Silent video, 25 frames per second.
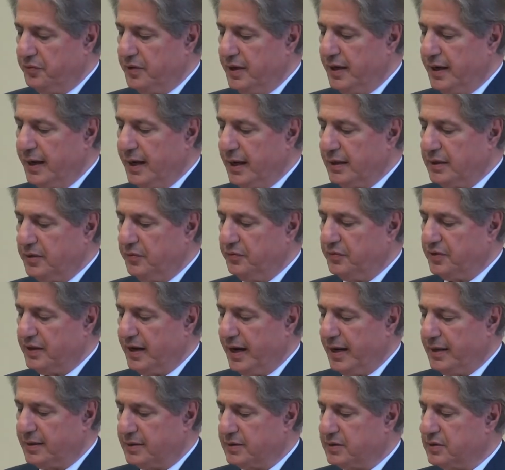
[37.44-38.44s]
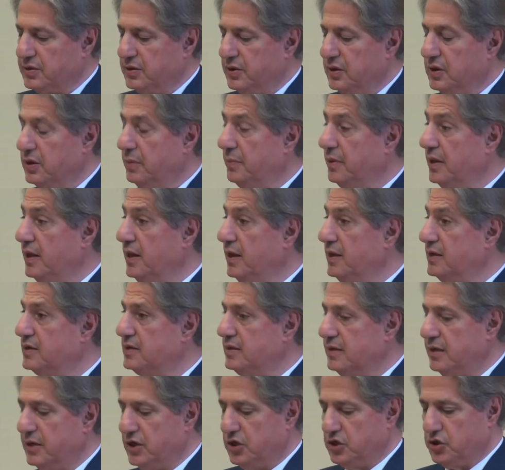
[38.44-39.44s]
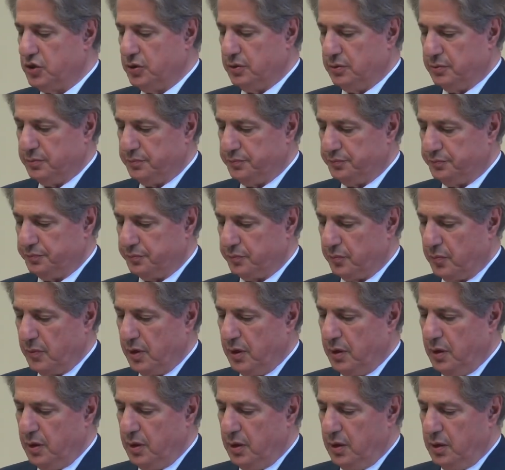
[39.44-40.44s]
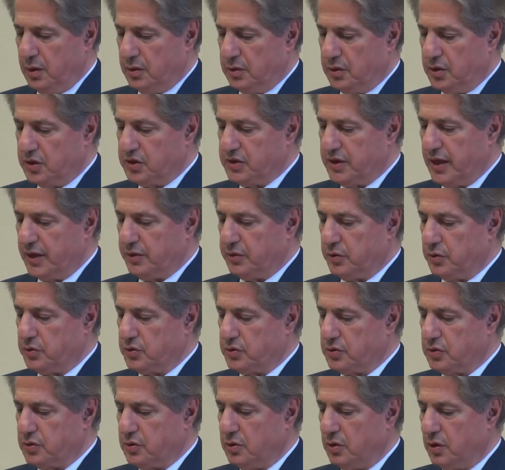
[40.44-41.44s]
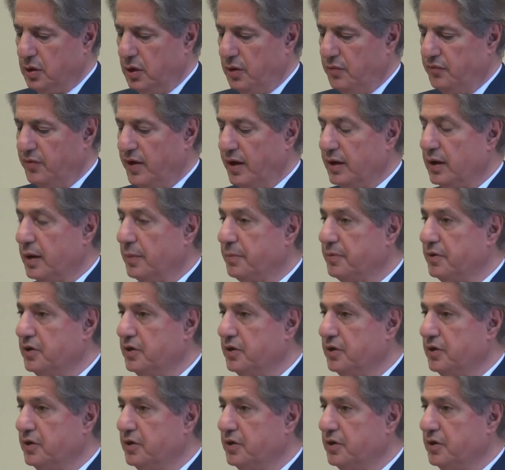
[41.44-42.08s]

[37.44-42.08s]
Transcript: the negative trends in the Middle East region, the status of Arab